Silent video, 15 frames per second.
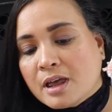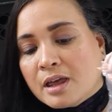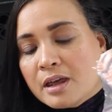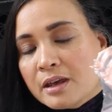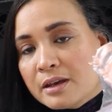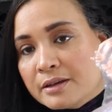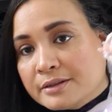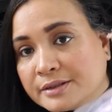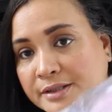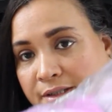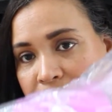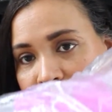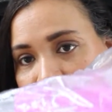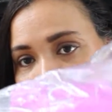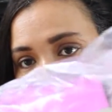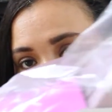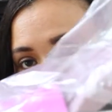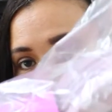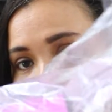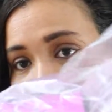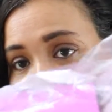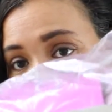and
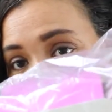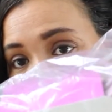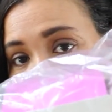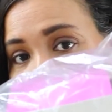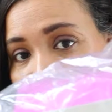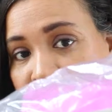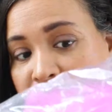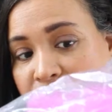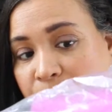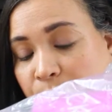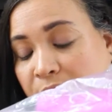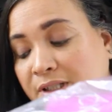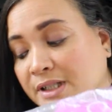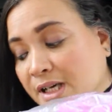pretty heavy, this one.